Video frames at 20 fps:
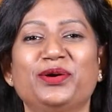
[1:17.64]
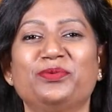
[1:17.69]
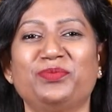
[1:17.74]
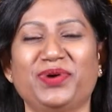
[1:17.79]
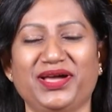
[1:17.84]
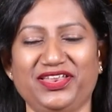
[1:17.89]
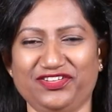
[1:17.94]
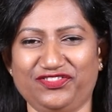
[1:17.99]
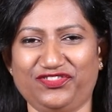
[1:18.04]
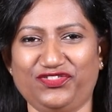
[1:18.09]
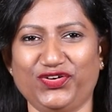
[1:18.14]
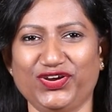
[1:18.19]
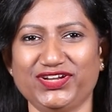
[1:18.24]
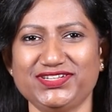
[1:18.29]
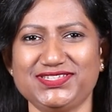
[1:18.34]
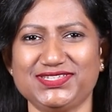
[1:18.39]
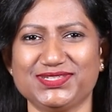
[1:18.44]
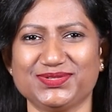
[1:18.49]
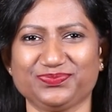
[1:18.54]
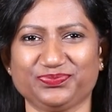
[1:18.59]
My dear
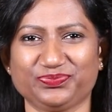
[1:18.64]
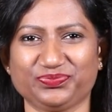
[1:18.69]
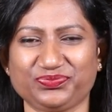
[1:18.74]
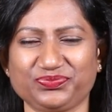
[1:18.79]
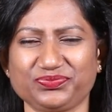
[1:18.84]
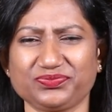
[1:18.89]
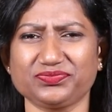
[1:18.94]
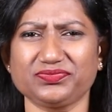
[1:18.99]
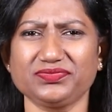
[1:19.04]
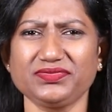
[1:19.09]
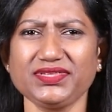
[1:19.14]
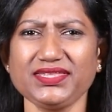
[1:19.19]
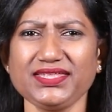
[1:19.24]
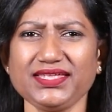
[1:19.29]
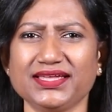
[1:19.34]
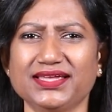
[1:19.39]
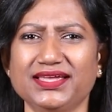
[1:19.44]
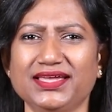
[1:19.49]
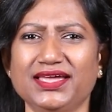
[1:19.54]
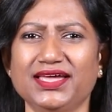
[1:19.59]
friends,
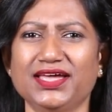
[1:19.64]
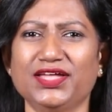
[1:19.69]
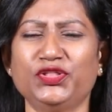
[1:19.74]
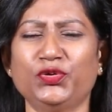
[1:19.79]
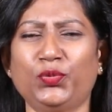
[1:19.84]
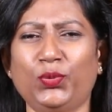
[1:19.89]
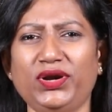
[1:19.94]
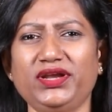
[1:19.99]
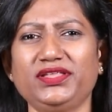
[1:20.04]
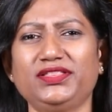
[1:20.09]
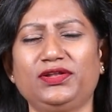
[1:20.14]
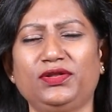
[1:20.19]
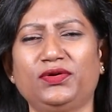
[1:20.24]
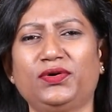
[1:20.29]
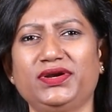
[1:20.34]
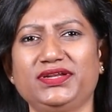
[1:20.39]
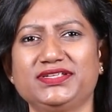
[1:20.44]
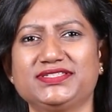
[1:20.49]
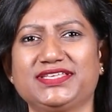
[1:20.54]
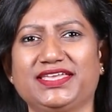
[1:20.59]
the word the
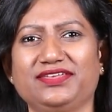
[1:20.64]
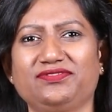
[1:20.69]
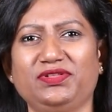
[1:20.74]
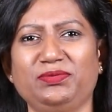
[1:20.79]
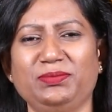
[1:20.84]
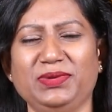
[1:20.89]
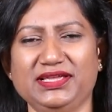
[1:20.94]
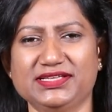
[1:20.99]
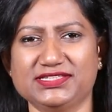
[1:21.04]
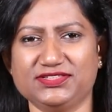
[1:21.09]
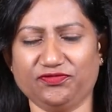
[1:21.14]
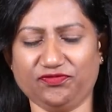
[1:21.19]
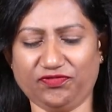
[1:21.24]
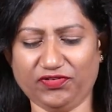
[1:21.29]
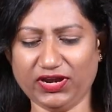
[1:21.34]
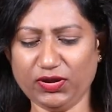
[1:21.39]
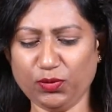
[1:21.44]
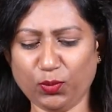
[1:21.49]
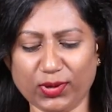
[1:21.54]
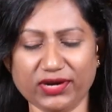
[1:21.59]
Lord has given me is
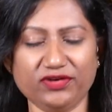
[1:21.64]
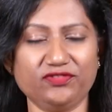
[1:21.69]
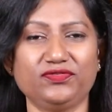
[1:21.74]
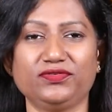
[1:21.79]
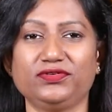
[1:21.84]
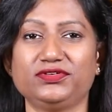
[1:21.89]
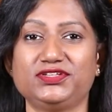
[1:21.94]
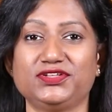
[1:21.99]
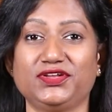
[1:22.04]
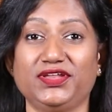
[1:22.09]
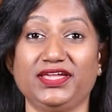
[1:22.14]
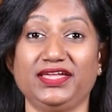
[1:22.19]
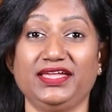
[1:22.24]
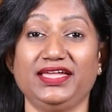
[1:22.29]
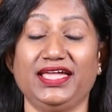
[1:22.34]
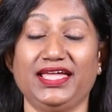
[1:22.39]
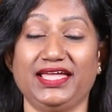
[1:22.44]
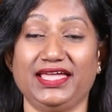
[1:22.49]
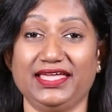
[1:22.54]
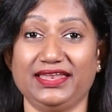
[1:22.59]
very wonderful
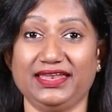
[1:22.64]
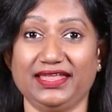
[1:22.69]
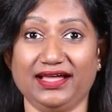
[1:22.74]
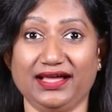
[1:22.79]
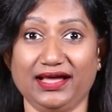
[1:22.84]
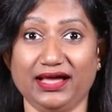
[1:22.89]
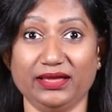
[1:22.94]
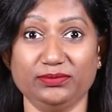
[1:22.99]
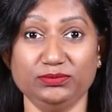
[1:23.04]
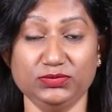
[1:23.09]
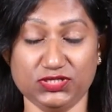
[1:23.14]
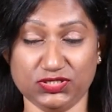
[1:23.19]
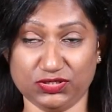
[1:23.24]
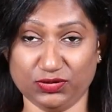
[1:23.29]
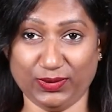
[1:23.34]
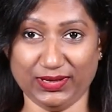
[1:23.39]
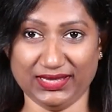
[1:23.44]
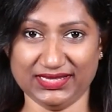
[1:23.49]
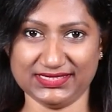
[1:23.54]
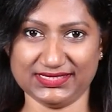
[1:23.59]
today, and I'm
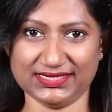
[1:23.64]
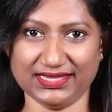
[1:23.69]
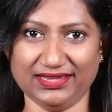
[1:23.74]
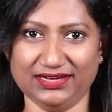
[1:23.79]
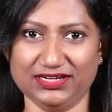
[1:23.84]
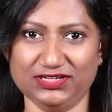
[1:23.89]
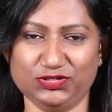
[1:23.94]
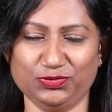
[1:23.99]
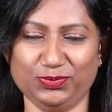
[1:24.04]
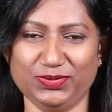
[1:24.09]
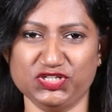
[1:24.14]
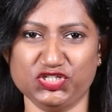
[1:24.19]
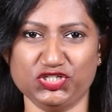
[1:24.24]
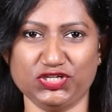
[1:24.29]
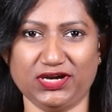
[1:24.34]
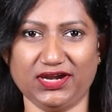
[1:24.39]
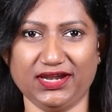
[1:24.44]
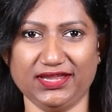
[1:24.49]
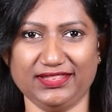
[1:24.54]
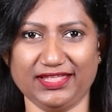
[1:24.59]
so excited to be
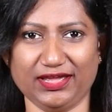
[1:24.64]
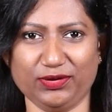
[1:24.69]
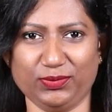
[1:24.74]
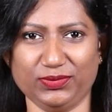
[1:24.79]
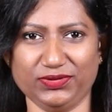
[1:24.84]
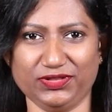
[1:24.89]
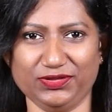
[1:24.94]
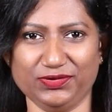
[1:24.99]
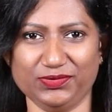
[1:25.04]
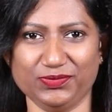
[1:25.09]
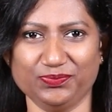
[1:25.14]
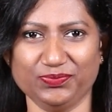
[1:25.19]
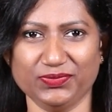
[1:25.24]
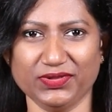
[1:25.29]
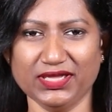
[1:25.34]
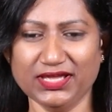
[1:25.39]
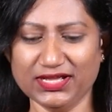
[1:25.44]
sharing that with you.